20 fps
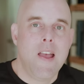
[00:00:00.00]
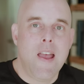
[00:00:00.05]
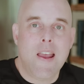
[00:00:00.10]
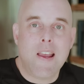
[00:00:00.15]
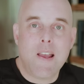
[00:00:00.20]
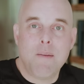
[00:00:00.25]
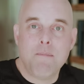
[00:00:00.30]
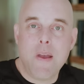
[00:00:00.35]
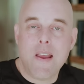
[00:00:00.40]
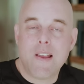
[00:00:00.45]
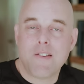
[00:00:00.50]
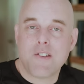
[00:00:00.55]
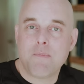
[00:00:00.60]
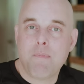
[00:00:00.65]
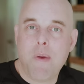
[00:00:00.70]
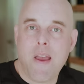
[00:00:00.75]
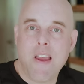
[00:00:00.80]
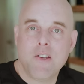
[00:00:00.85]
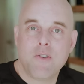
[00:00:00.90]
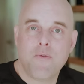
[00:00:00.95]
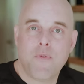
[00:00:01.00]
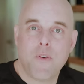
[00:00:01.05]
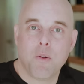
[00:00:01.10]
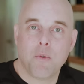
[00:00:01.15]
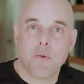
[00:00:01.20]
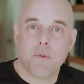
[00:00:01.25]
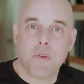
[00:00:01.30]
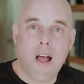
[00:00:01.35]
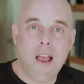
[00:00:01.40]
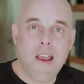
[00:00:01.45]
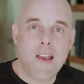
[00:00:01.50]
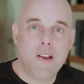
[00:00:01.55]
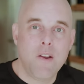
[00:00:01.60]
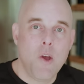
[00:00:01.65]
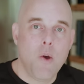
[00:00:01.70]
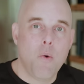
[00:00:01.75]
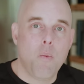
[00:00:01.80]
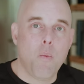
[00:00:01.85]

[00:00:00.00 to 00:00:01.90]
It can make a space feel light,